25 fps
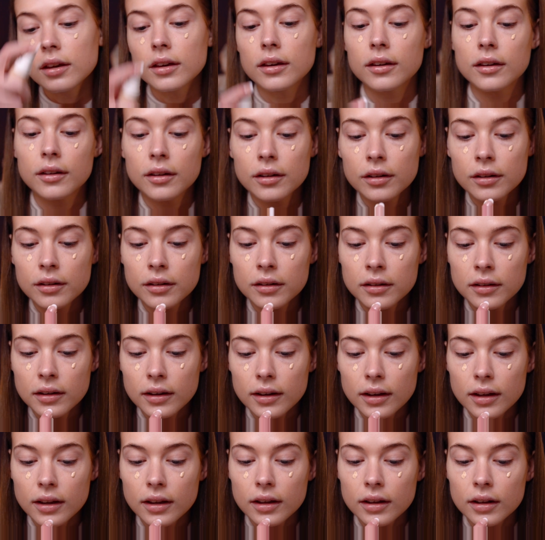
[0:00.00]
here
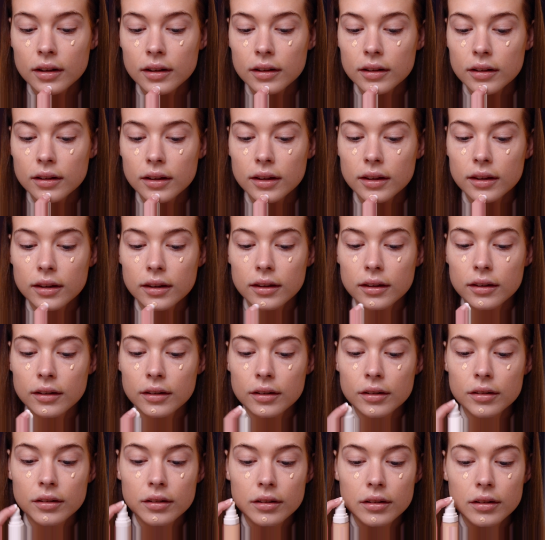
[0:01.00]
and
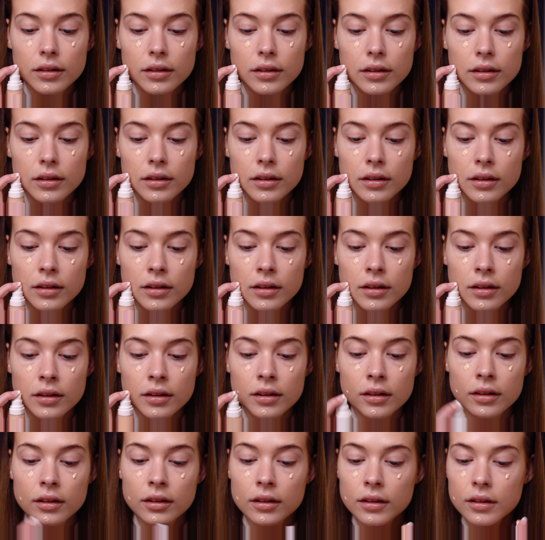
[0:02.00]
here.
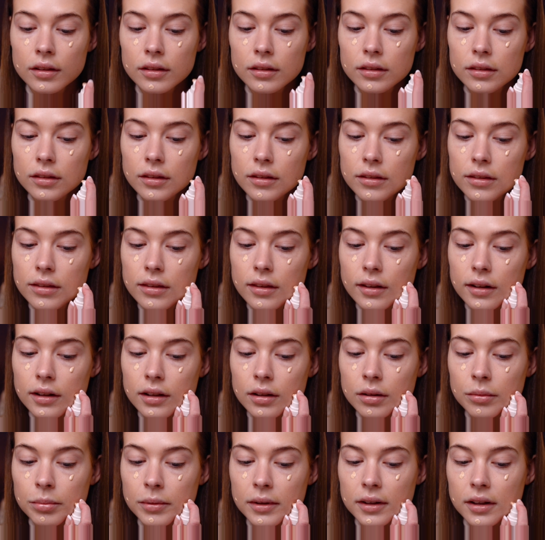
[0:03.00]
Just a
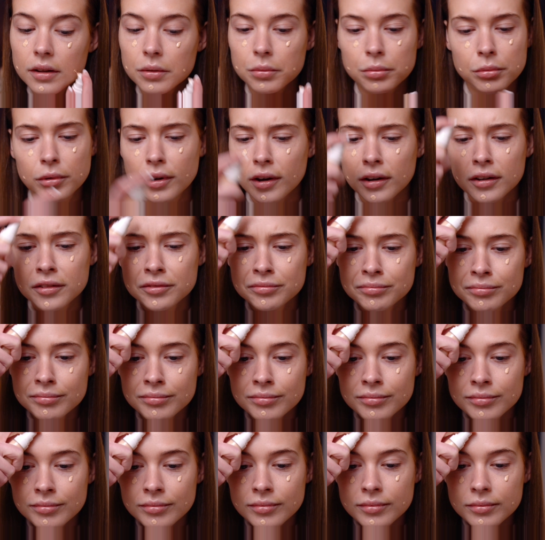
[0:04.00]
little bit everywhere,
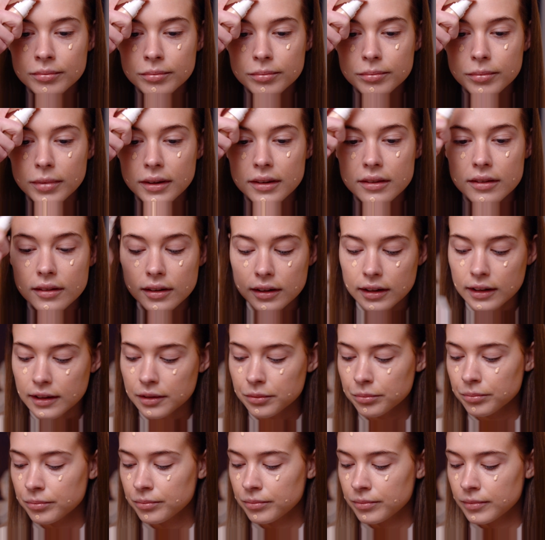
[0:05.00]
basically.
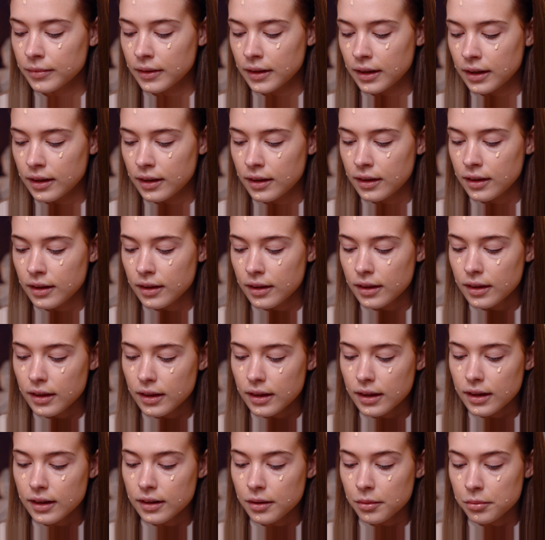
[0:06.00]

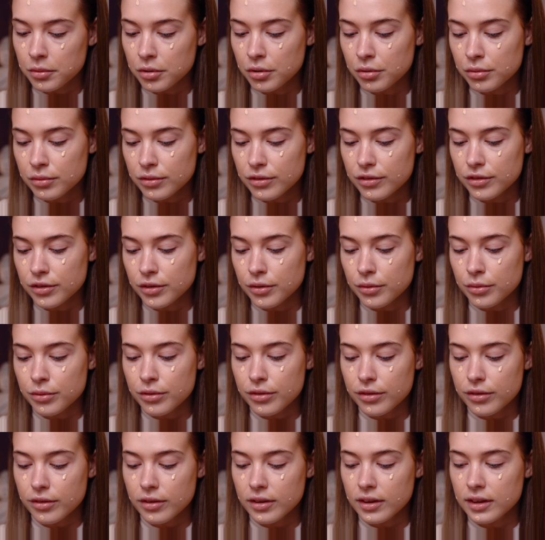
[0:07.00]
And I'm going to
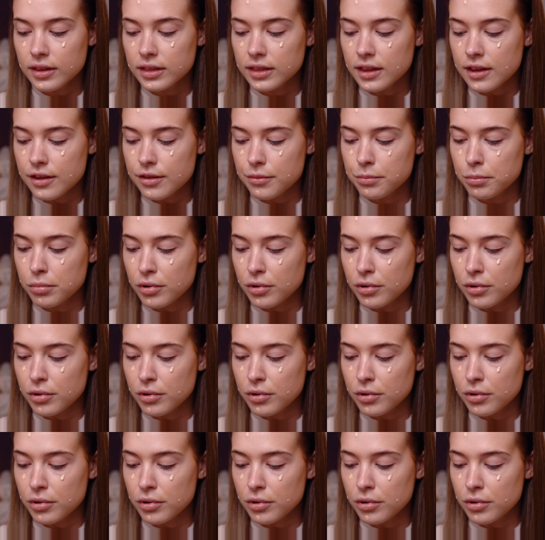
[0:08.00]
use this